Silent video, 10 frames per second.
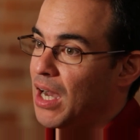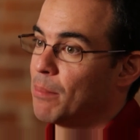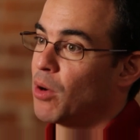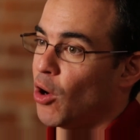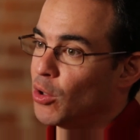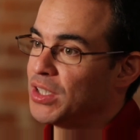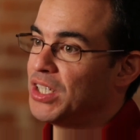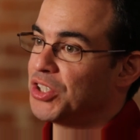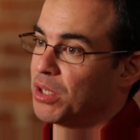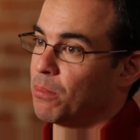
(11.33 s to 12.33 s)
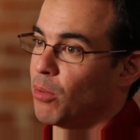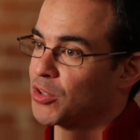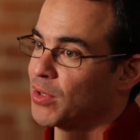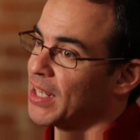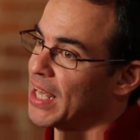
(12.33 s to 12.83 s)
I'm co-teaching
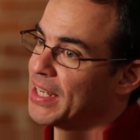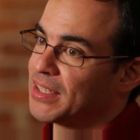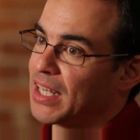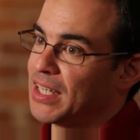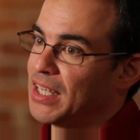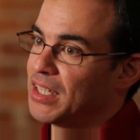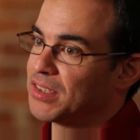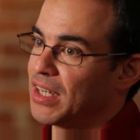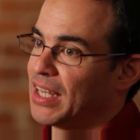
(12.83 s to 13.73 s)
portrait lighting techniques